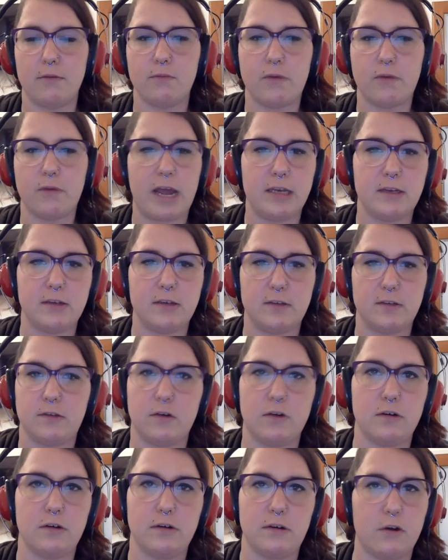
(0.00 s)
read
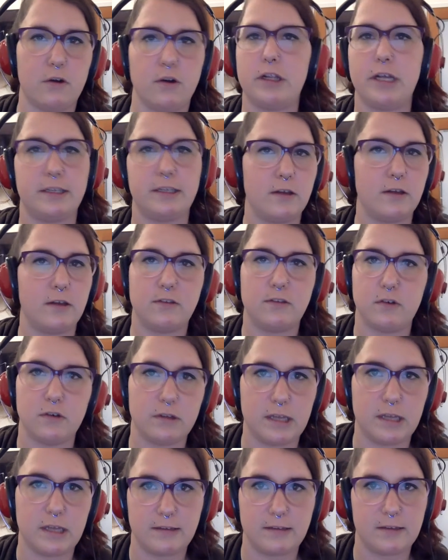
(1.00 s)
certain or clicked on
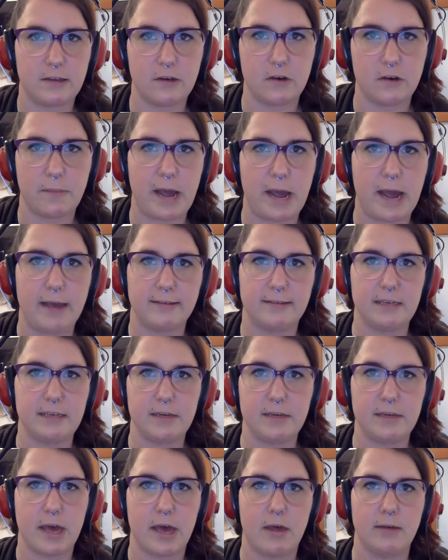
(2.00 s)
certain links in your
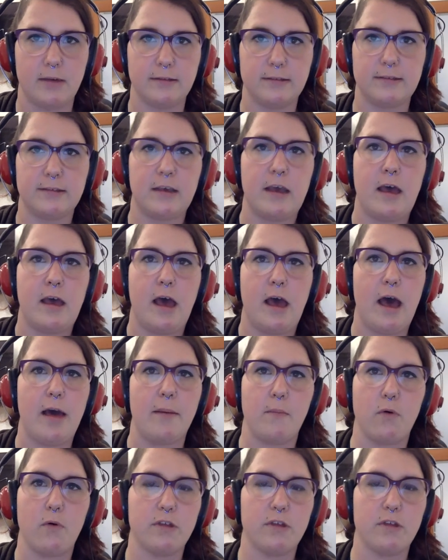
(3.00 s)
past emails,
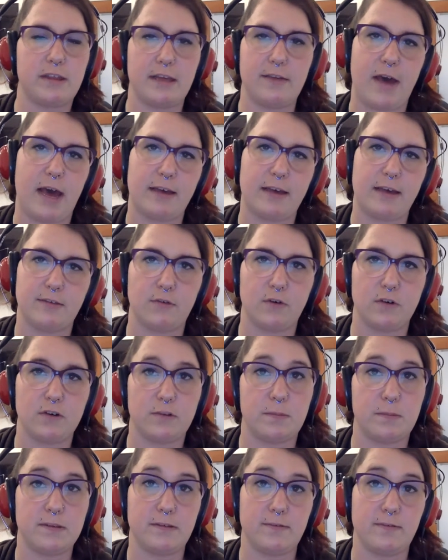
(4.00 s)
or that they've asked for
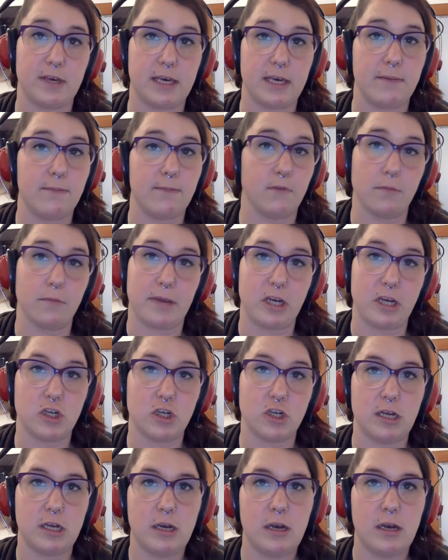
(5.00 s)
specific
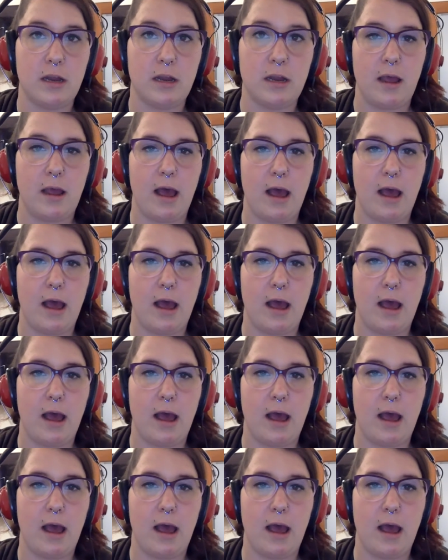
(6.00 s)
information.